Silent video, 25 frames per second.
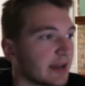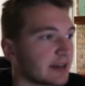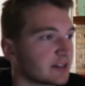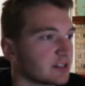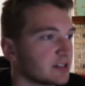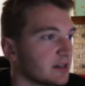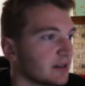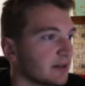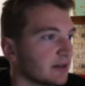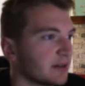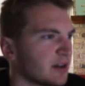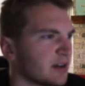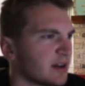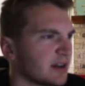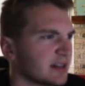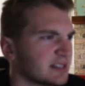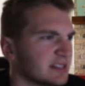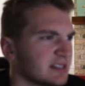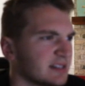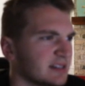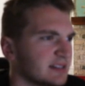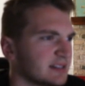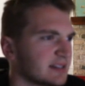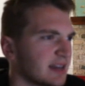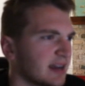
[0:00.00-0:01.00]
actually no,
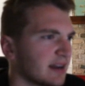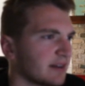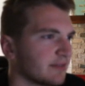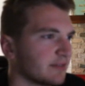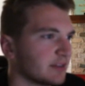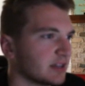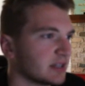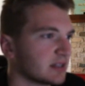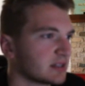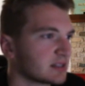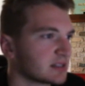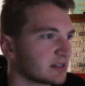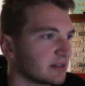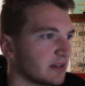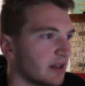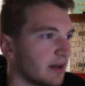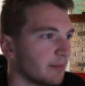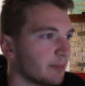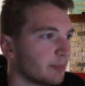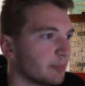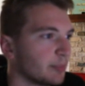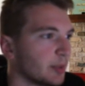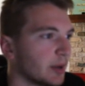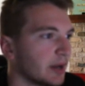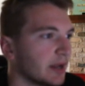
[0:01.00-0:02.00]
he's kind of in a
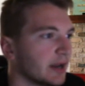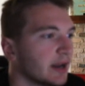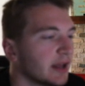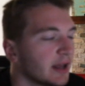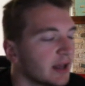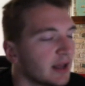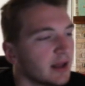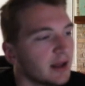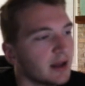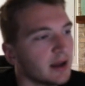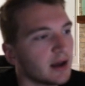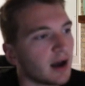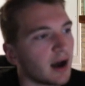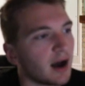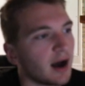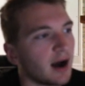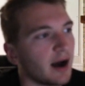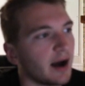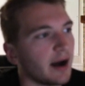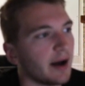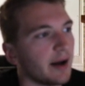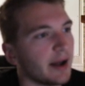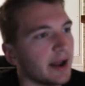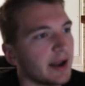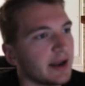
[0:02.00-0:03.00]
slump. But
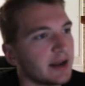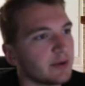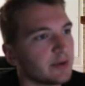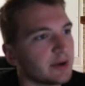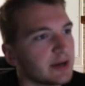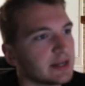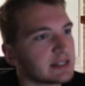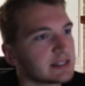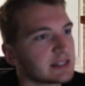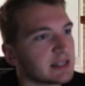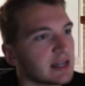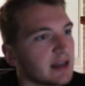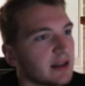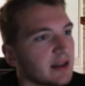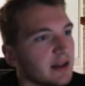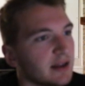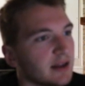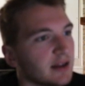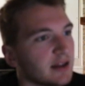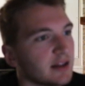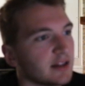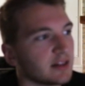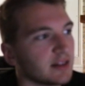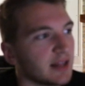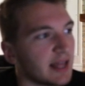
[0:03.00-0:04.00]
uh, anyways,
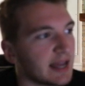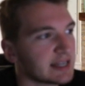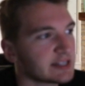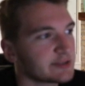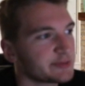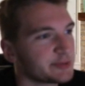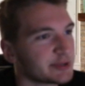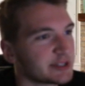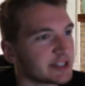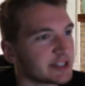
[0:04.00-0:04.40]
last